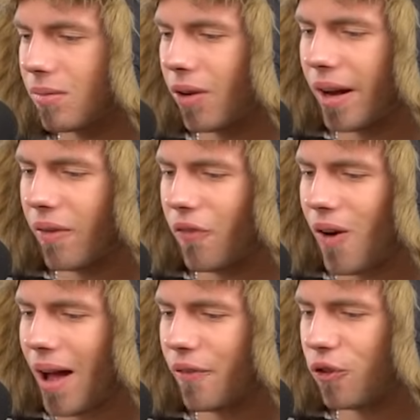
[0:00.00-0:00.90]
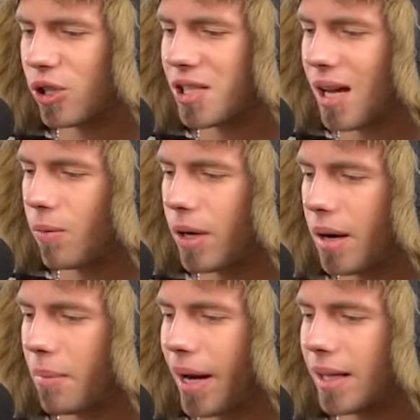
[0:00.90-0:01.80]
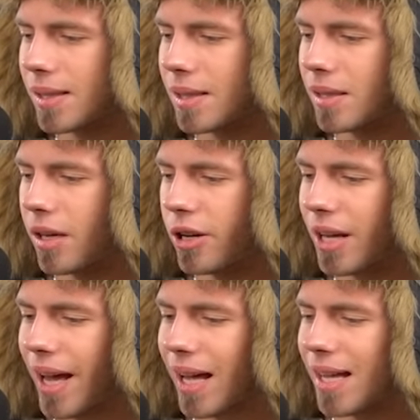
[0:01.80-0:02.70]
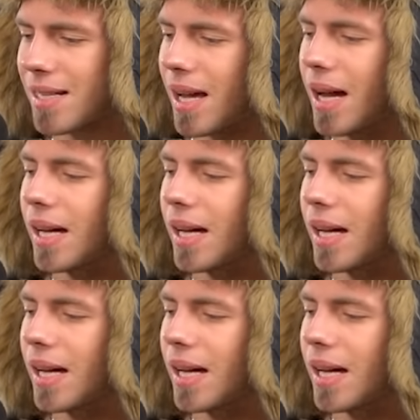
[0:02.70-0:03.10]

25 or somewhere, minus 30, I guess.